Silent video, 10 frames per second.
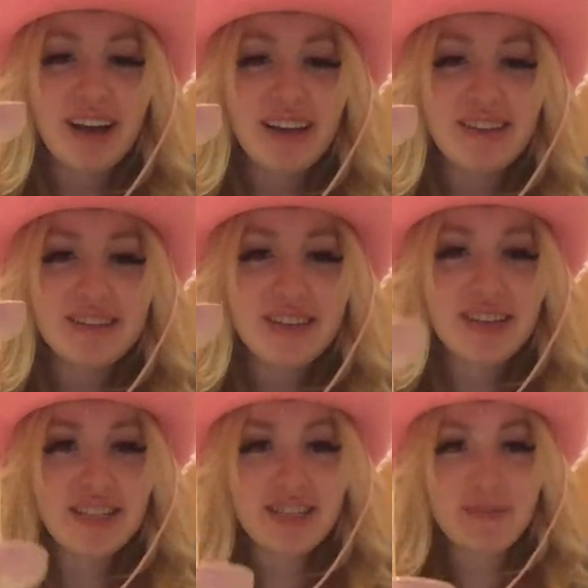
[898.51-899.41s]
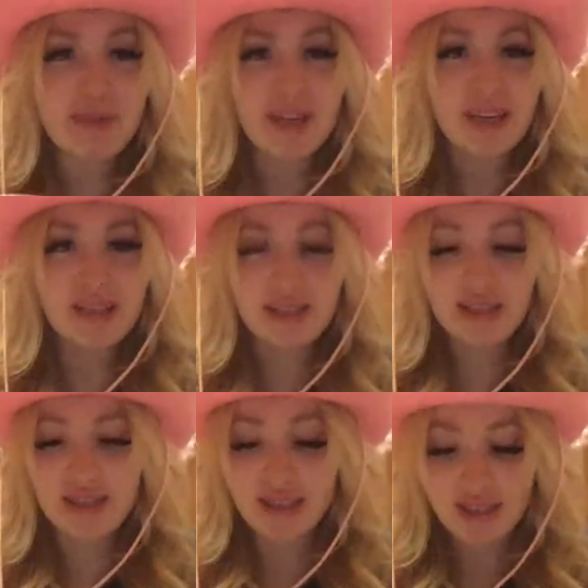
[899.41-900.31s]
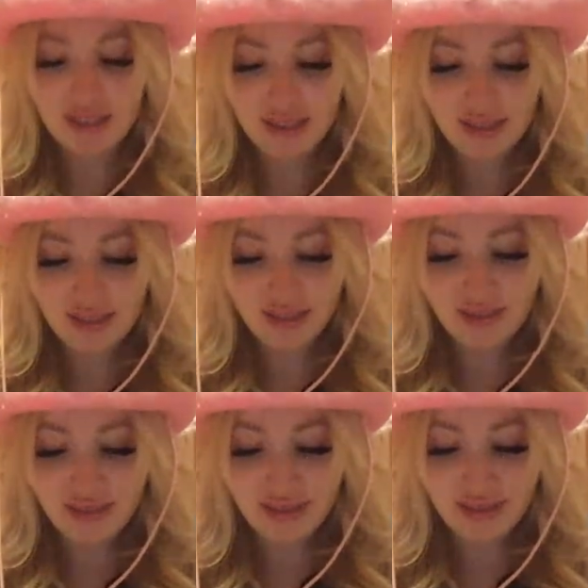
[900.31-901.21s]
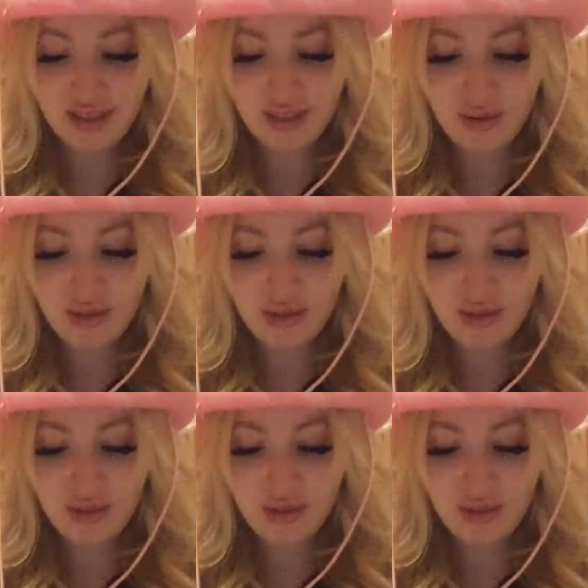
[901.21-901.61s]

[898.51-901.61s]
into this because it's too